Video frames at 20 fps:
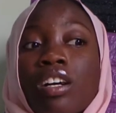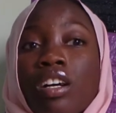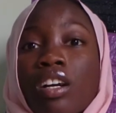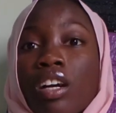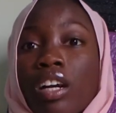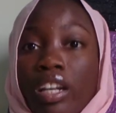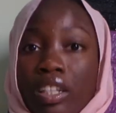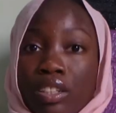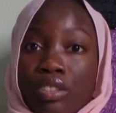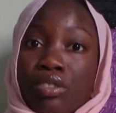
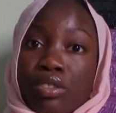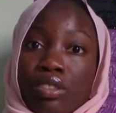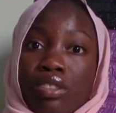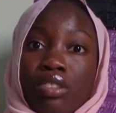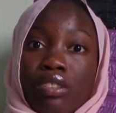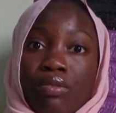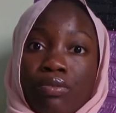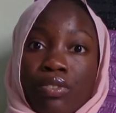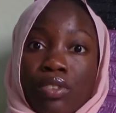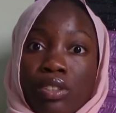
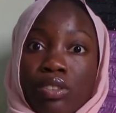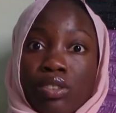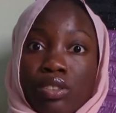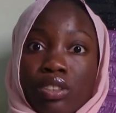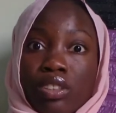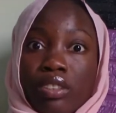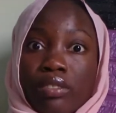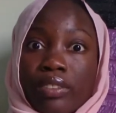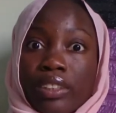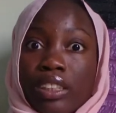actually found
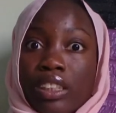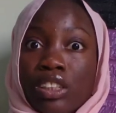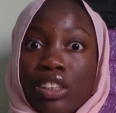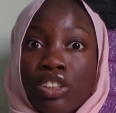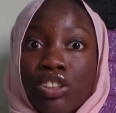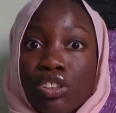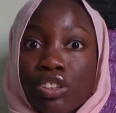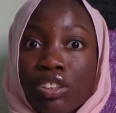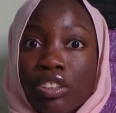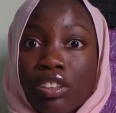yourself in
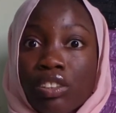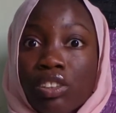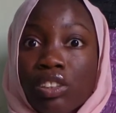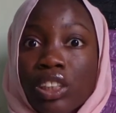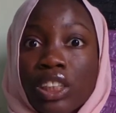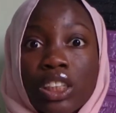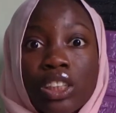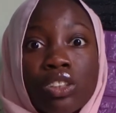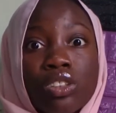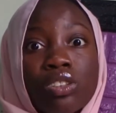
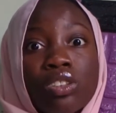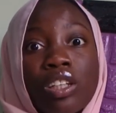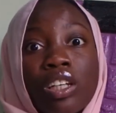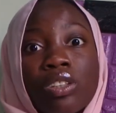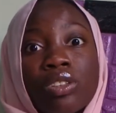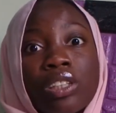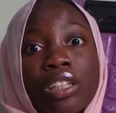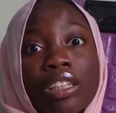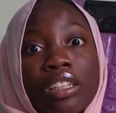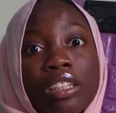engineering, you don't know
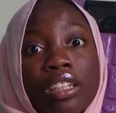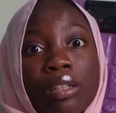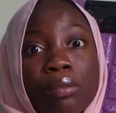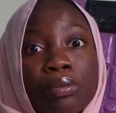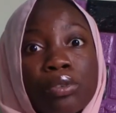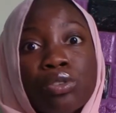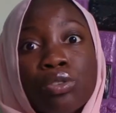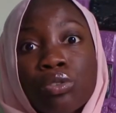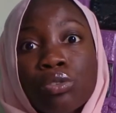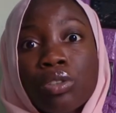how to adapt
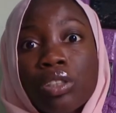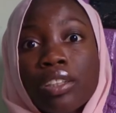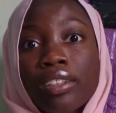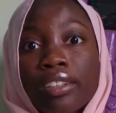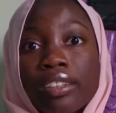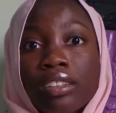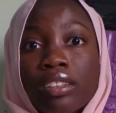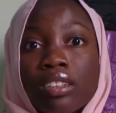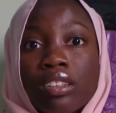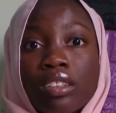to
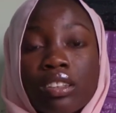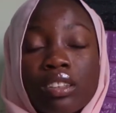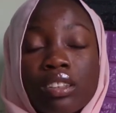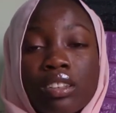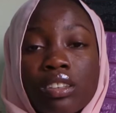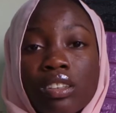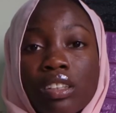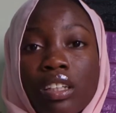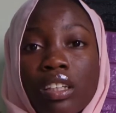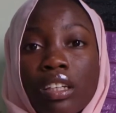
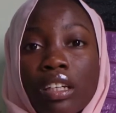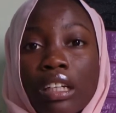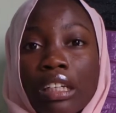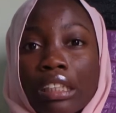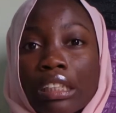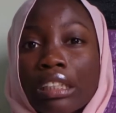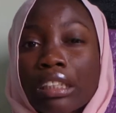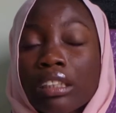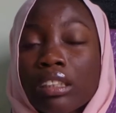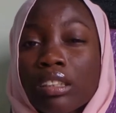stress. I
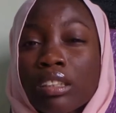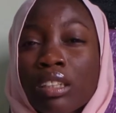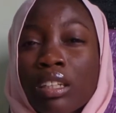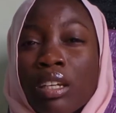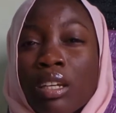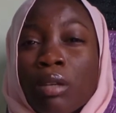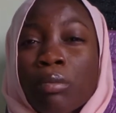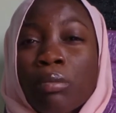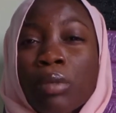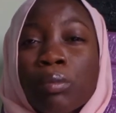think
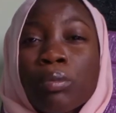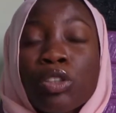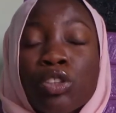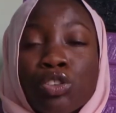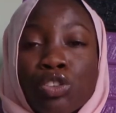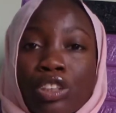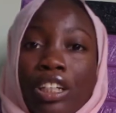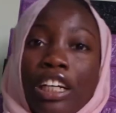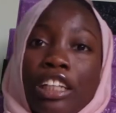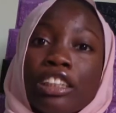maybe you
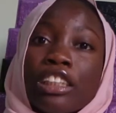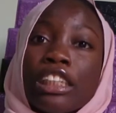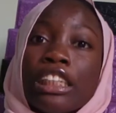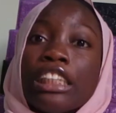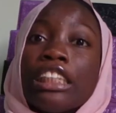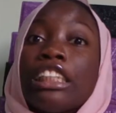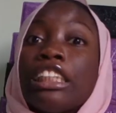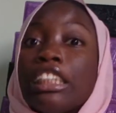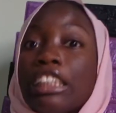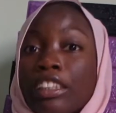should actually
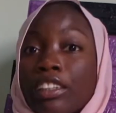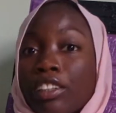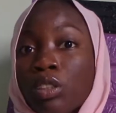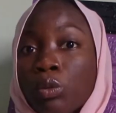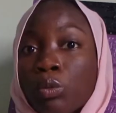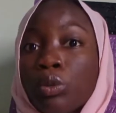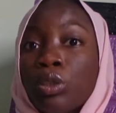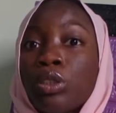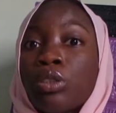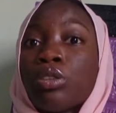
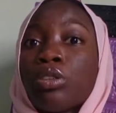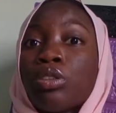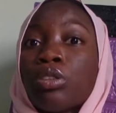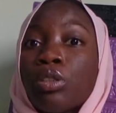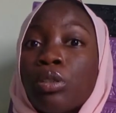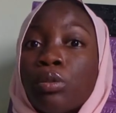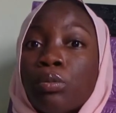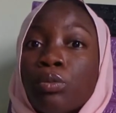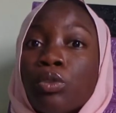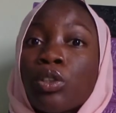share with
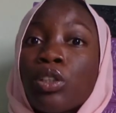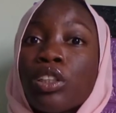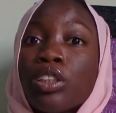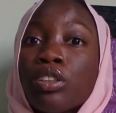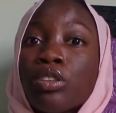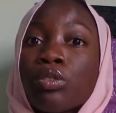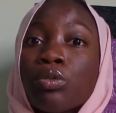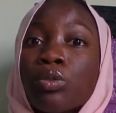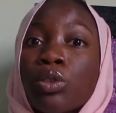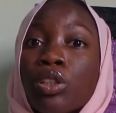
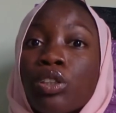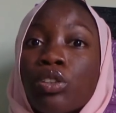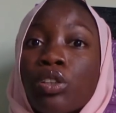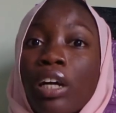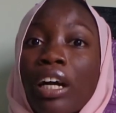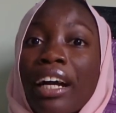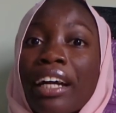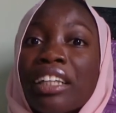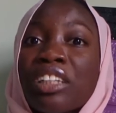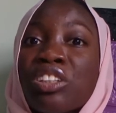someone what you
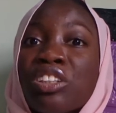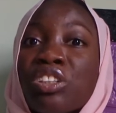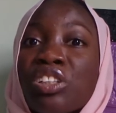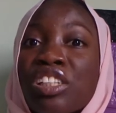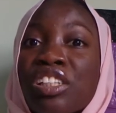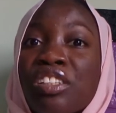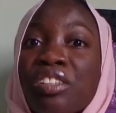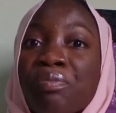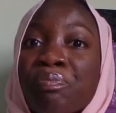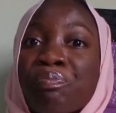
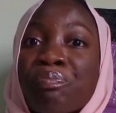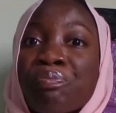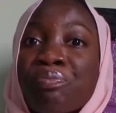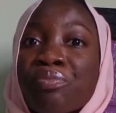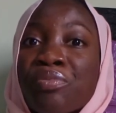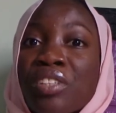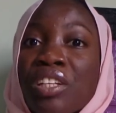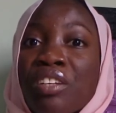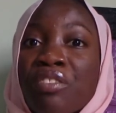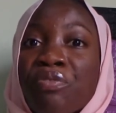actually
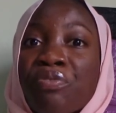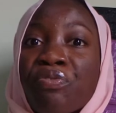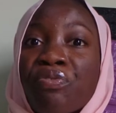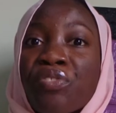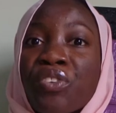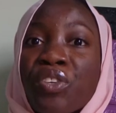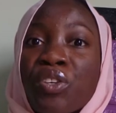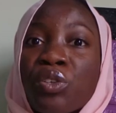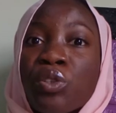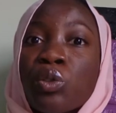
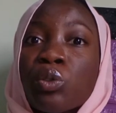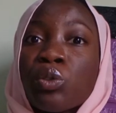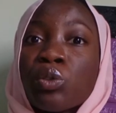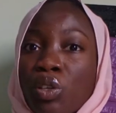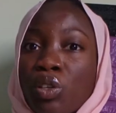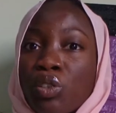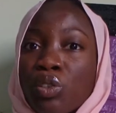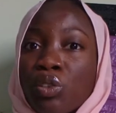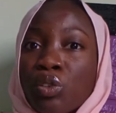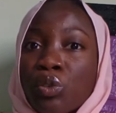feel
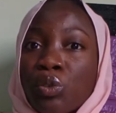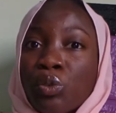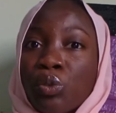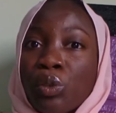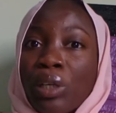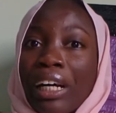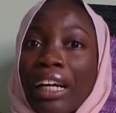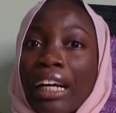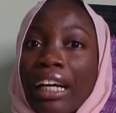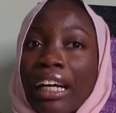
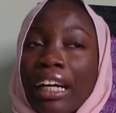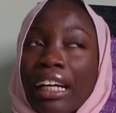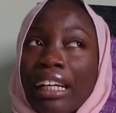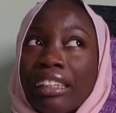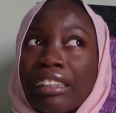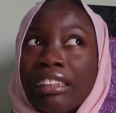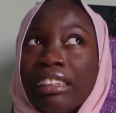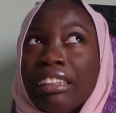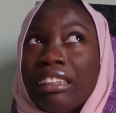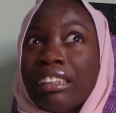
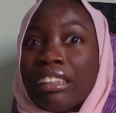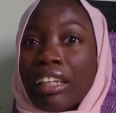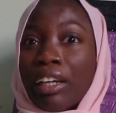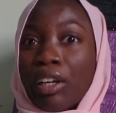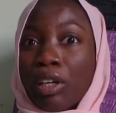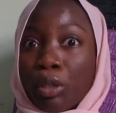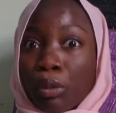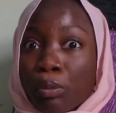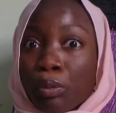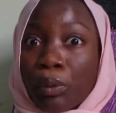you need
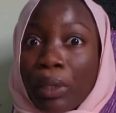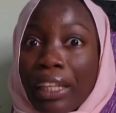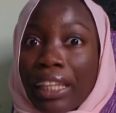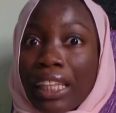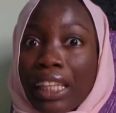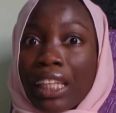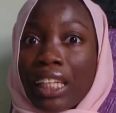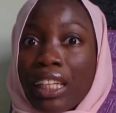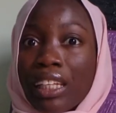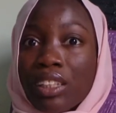help with.
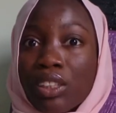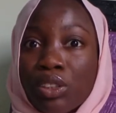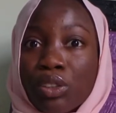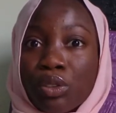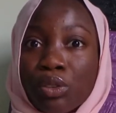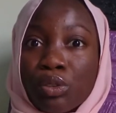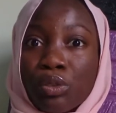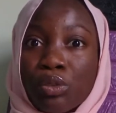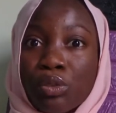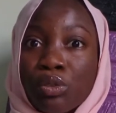
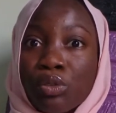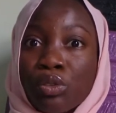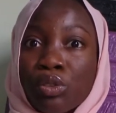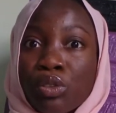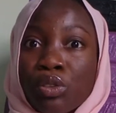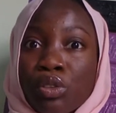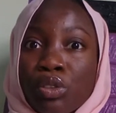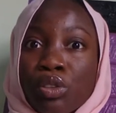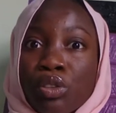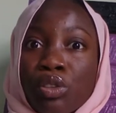So
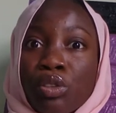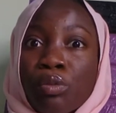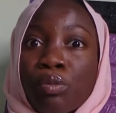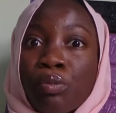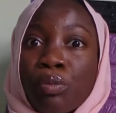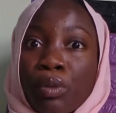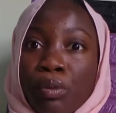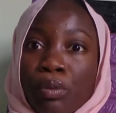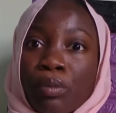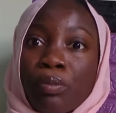
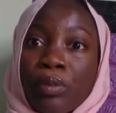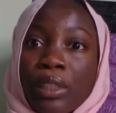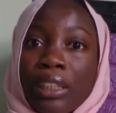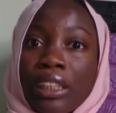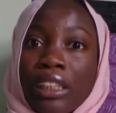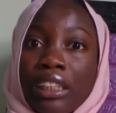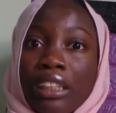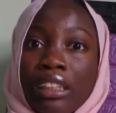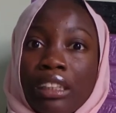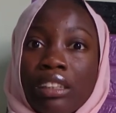
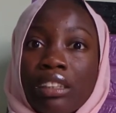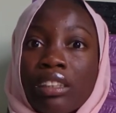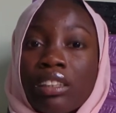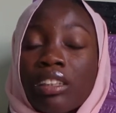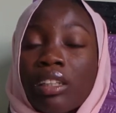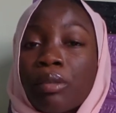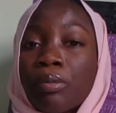probably that